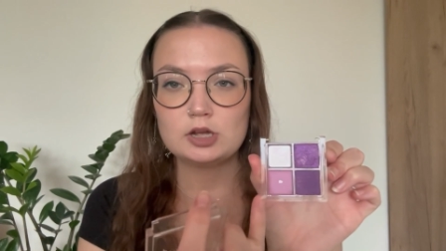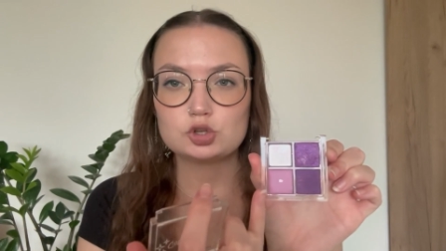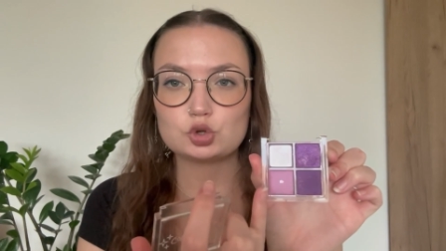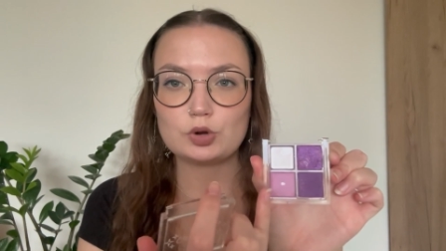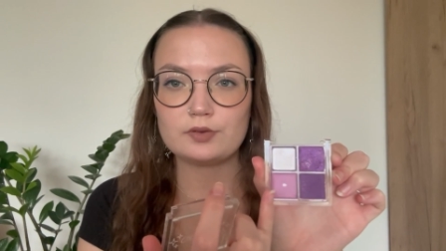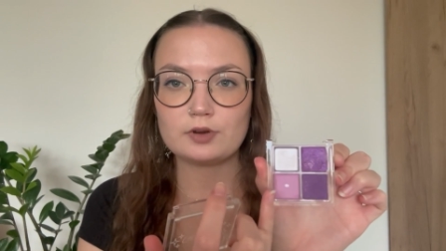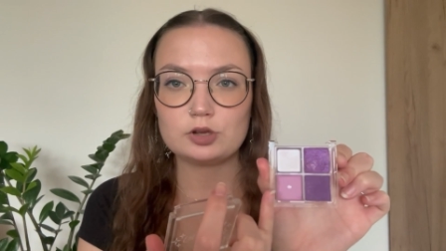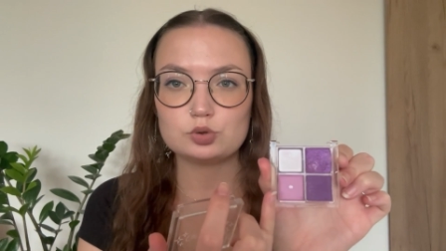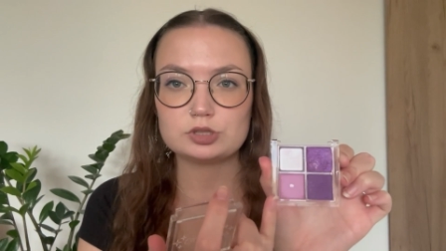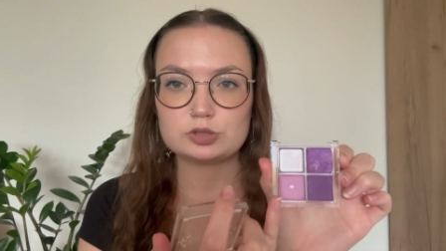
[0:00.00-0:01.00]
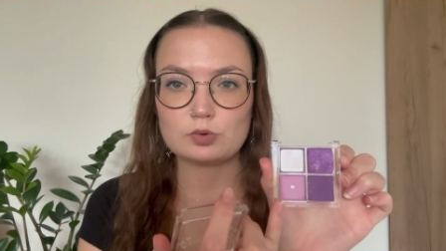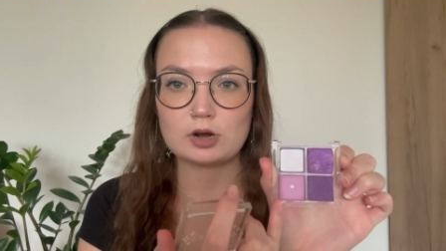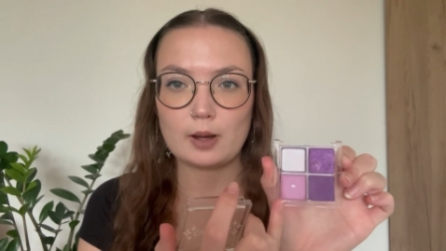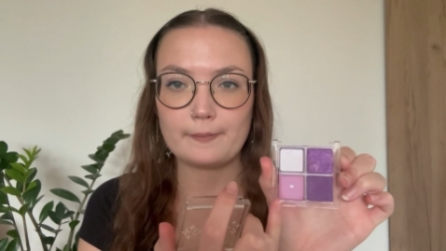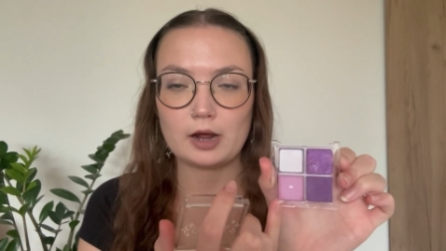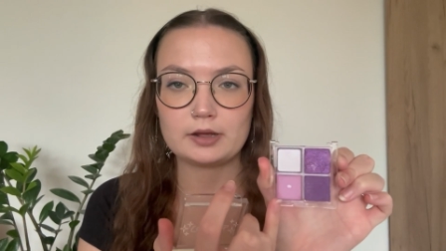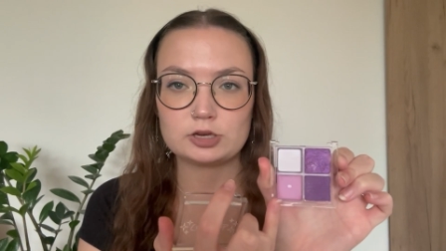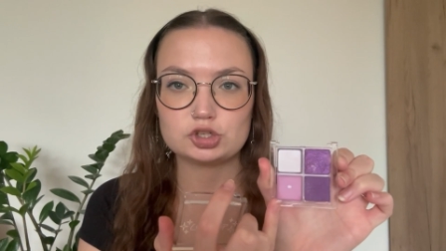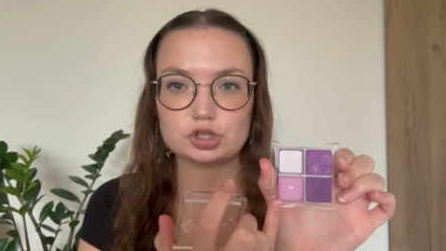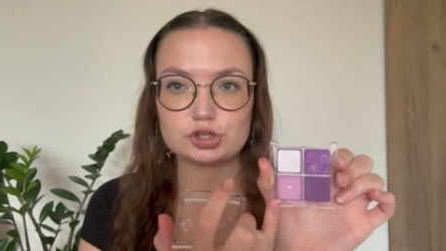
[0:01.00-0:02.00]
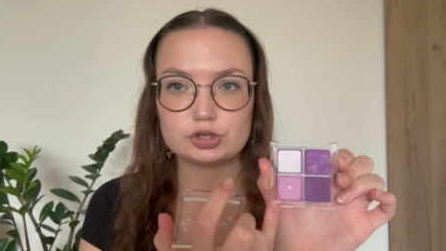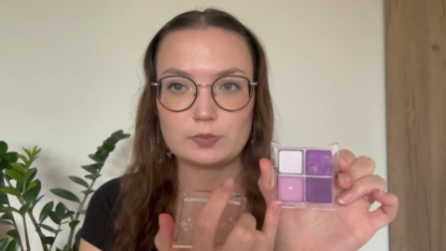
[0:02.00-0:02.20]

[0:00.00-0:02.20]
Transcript: So if I use this one up, I can just